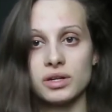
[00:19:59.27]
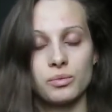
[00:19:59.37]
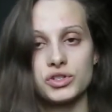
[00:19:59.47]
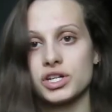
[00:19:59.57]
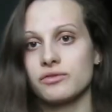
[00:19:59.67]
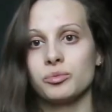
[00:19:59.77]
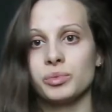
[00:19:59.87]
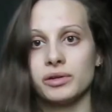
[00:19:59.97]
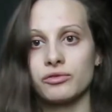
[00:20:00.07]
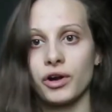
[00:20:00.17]
and whichever
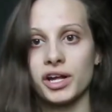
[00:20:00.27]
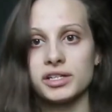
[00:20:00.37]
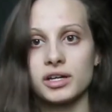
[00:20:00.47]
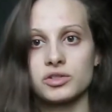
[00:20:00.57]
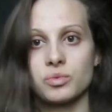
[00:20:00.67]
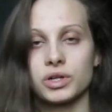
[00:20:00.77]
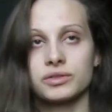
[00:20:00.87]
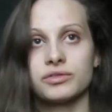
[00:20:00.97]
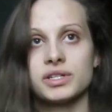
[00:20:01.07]
bean variety does work